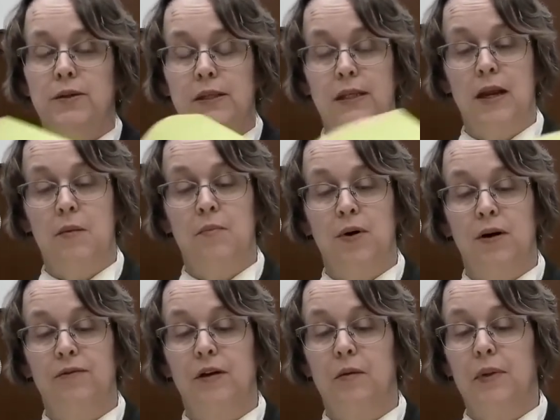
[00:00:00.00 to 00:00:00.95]
the number
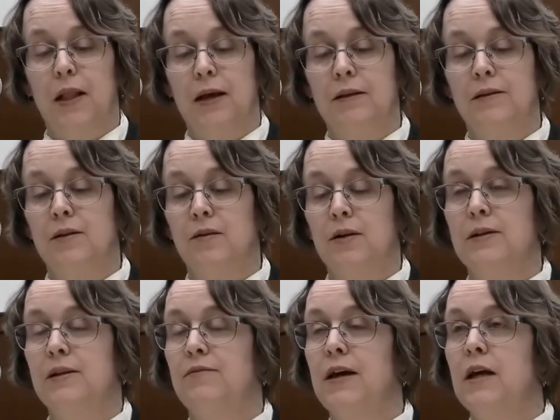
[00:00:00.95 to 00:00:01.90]
of compliance
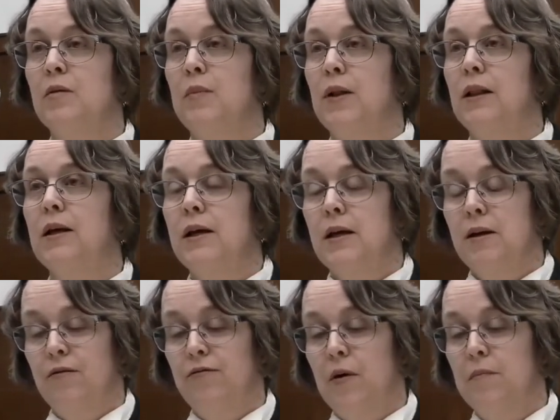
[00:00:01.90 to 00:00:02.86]
units available
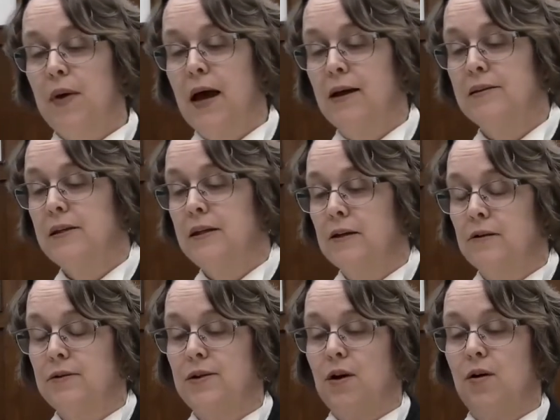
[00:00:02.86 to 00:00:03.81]
from past
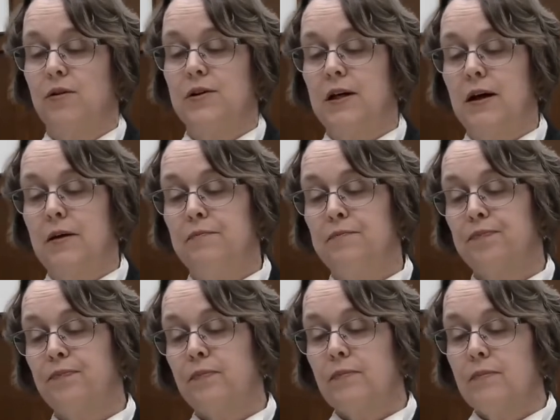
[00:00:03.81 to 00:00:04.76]
years over time.
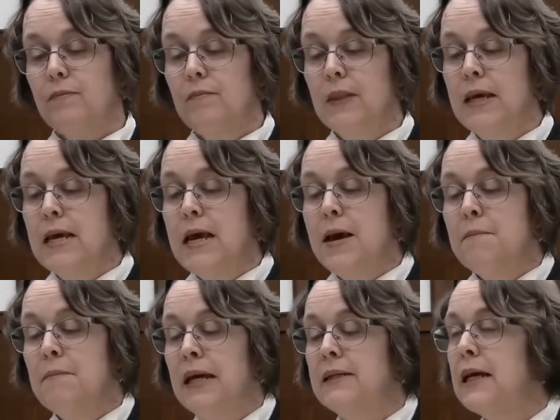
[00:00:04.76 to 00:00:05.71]

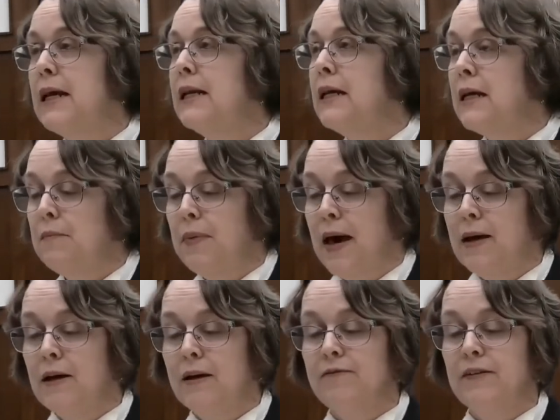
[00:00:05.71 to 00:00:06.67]
Maintaining
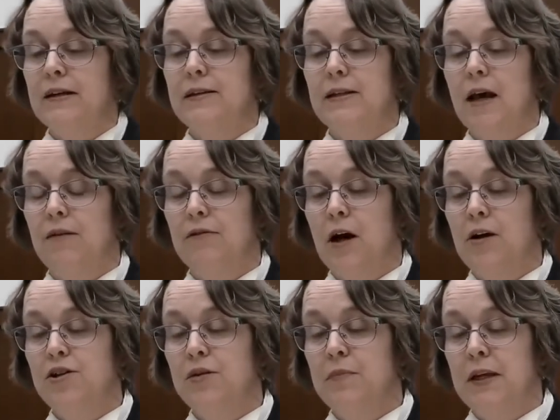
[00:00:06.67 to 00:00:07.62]
competitiveness of
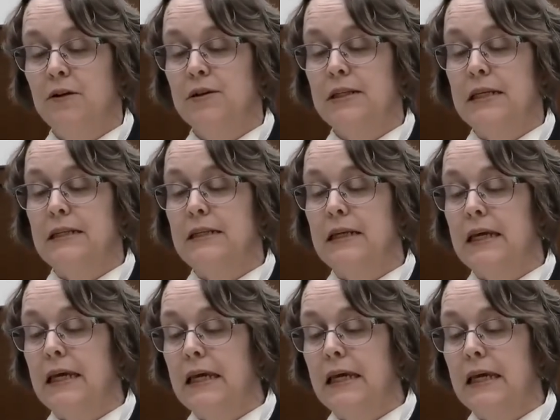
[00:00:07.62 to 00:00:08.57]
large emitters is
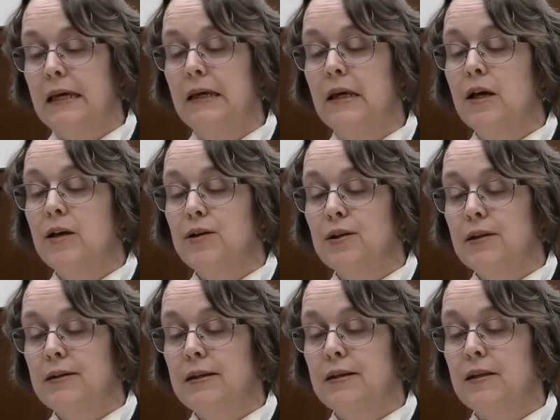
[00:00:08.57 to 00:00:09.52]
key to
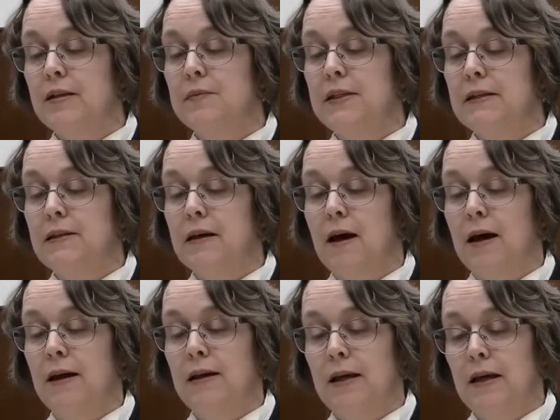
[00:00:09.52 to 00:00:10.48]
the system's
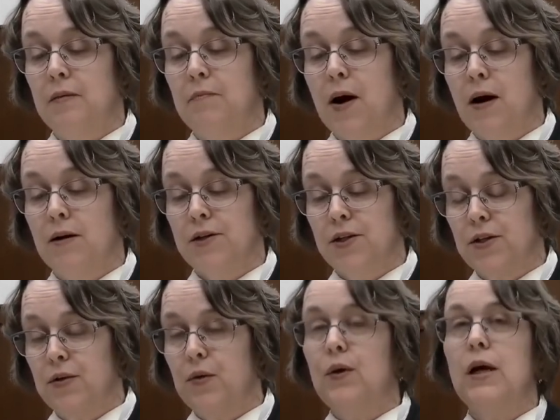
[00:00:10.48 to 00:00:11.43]
design in Part
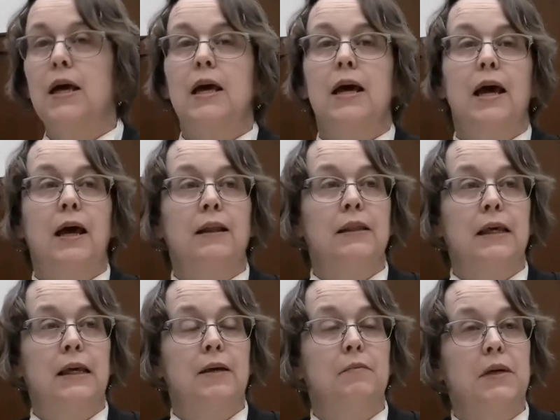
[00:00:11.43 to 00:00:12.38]
2, and
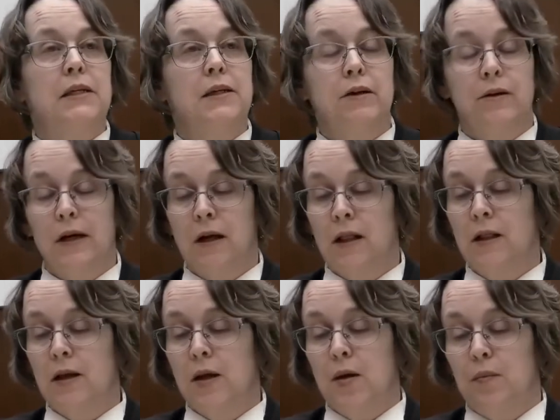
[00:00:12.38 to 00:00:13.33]
the material
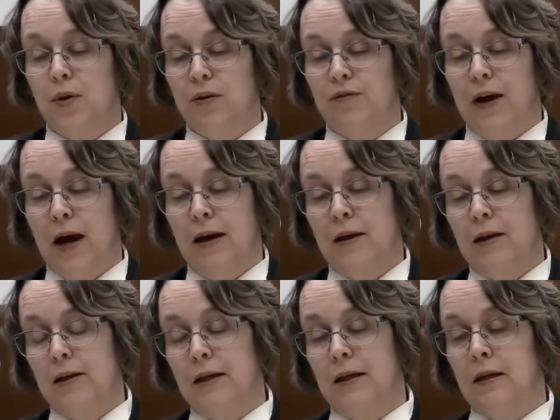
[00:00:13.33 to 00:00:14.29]

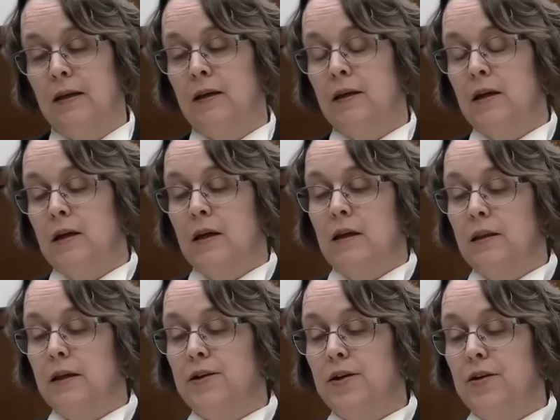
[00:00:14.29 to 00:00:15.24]
provided in the
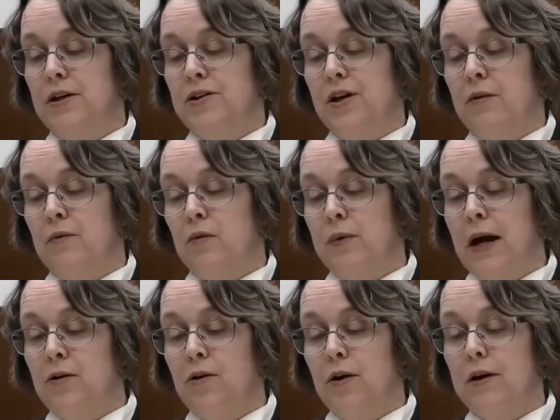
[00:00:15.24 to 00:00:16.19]
Attorney General
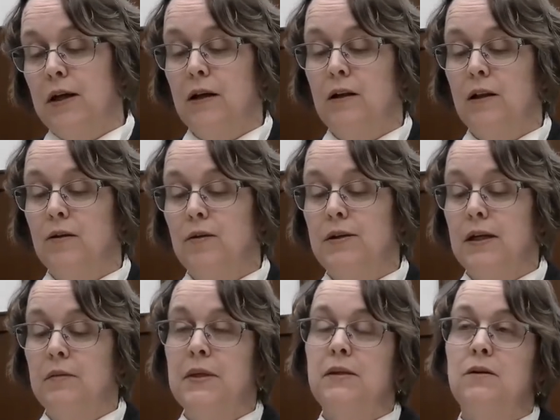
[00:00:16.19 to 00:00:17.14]
record includes
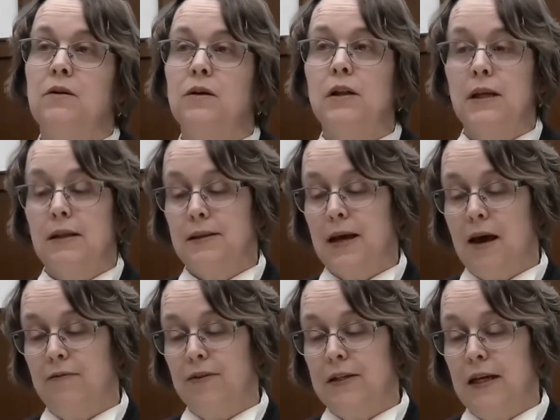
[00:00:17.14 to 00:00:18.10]
in Mr. Goodlet's
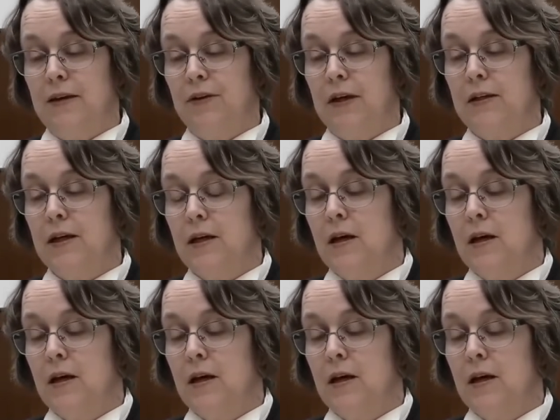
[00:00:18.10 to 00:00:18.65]
affidavit,